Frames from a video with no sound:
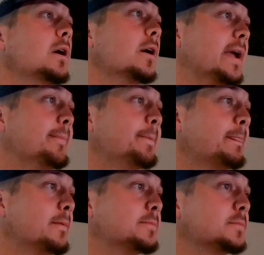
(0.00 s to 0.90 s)
Okay,
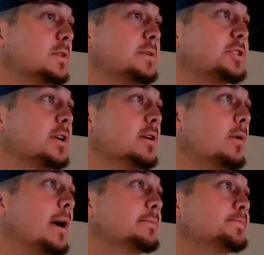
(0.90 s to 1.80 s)
let me show you
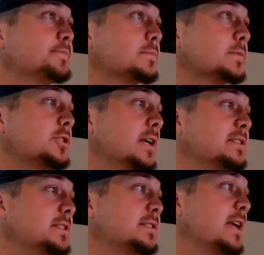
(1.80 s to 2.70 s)
why. So let's just